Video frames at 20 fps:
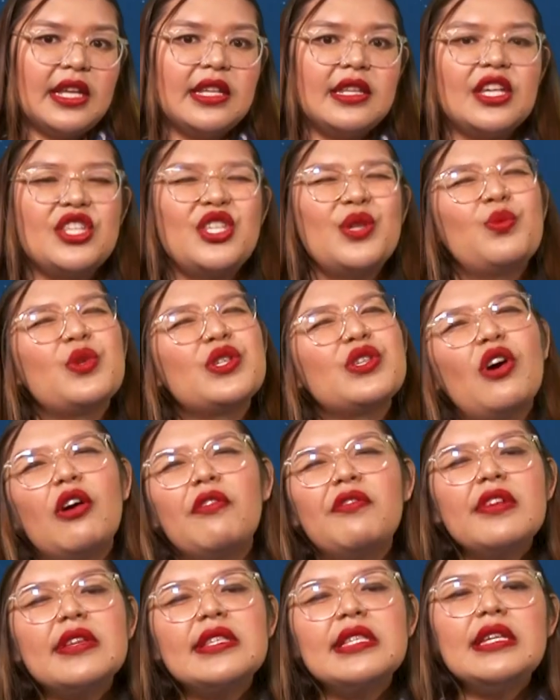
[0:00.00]
Najib was
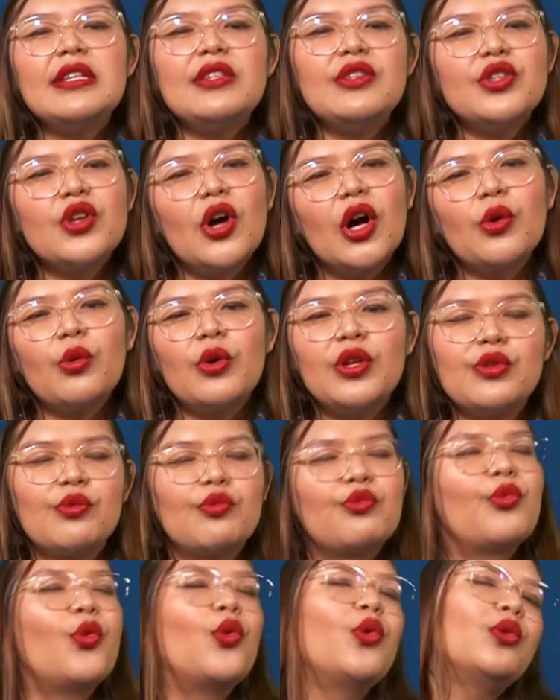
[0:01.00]
obviously not going to
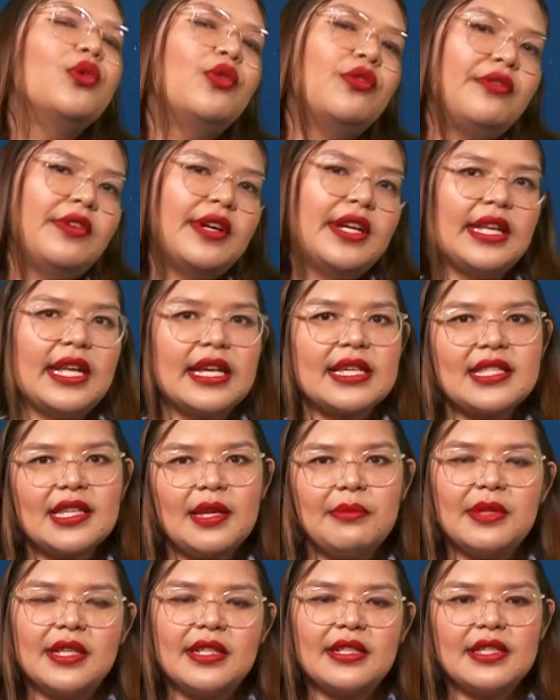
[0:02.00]
roll over and
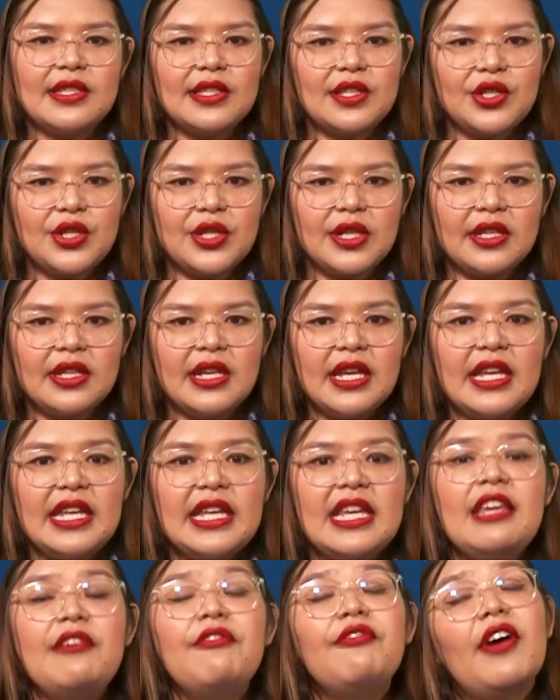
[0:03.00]
accept the decision.
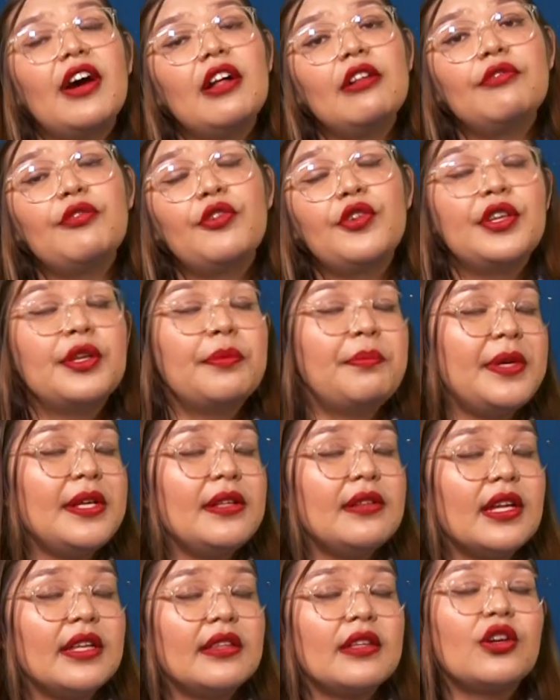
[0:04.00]
He filed for an
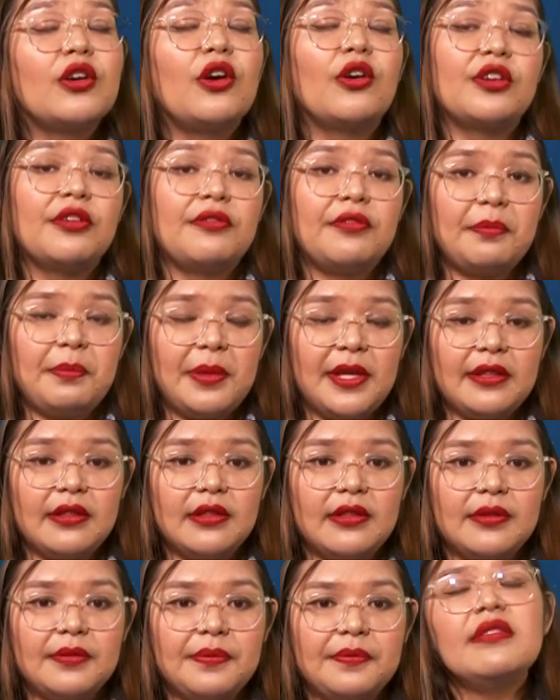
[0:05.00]
appeal at the Court of
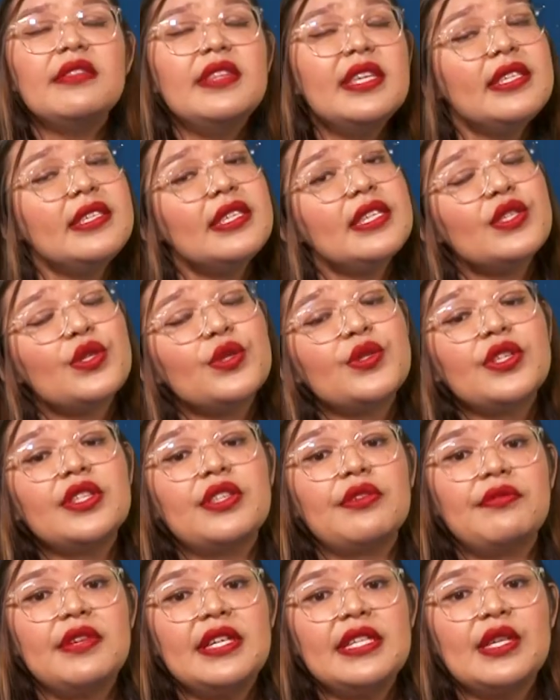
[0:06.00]
Appeal. This is also
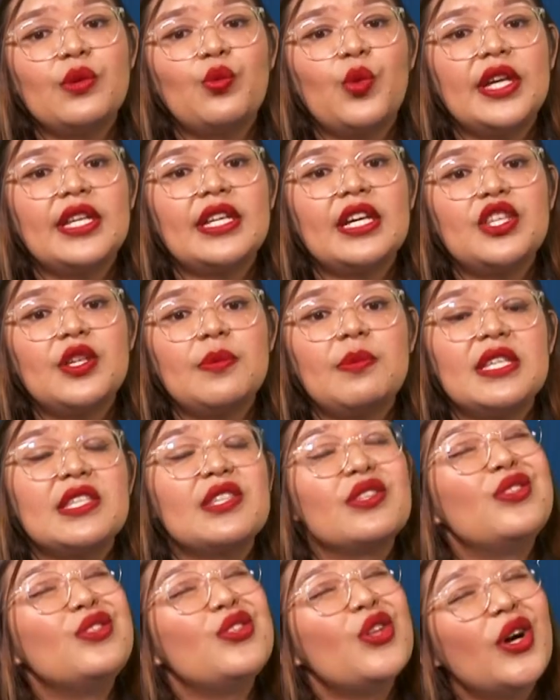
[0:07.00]
the reason why Najib
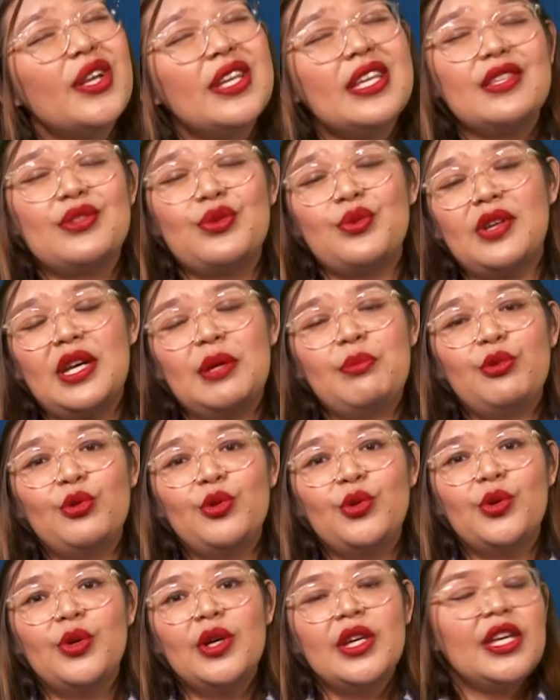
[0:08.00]
is not in Sungai
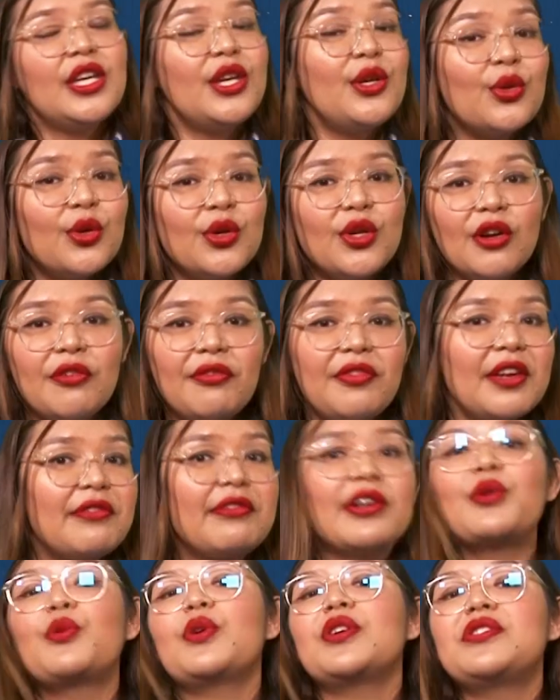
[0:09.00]
Buloh. You know, your
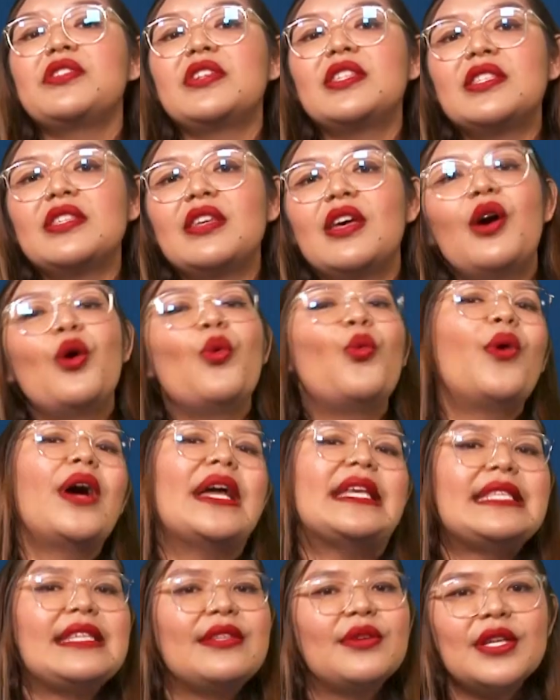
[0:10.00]
favorite questions,
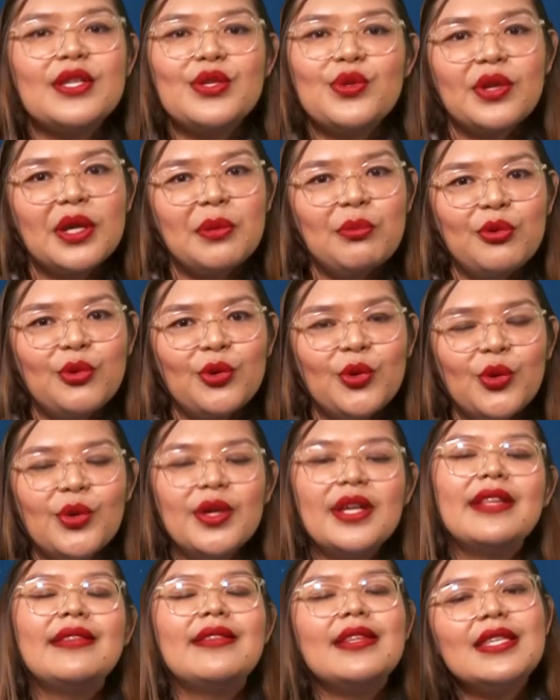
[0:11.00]
why is he not in Sungai Buloh?
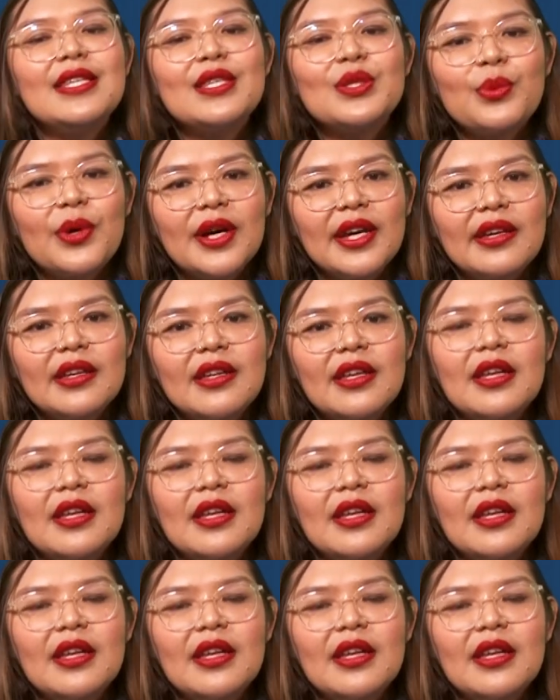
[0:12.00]
This is why.